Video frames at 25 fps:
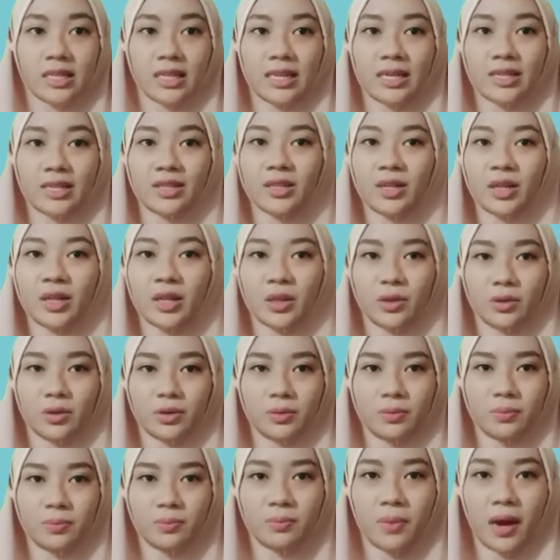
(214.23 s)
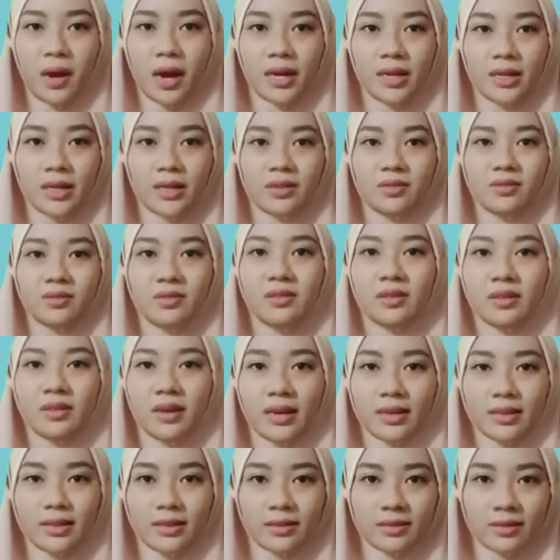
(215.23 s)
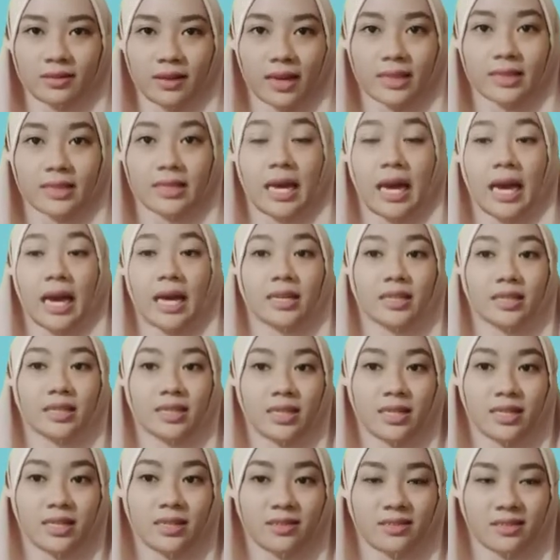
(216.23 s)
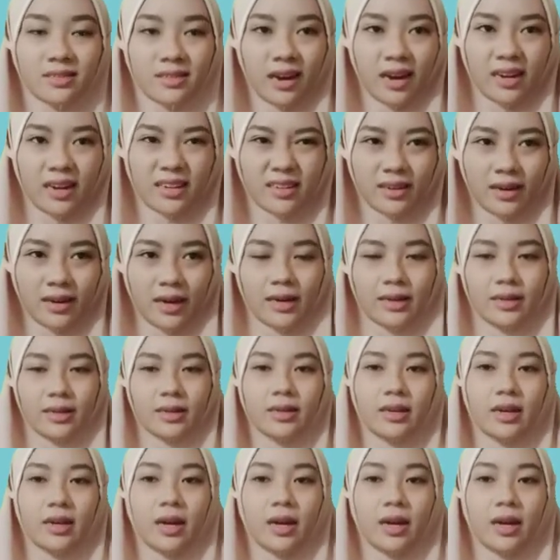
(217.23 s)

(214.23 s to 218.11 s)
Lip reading: include being direct, and indirect.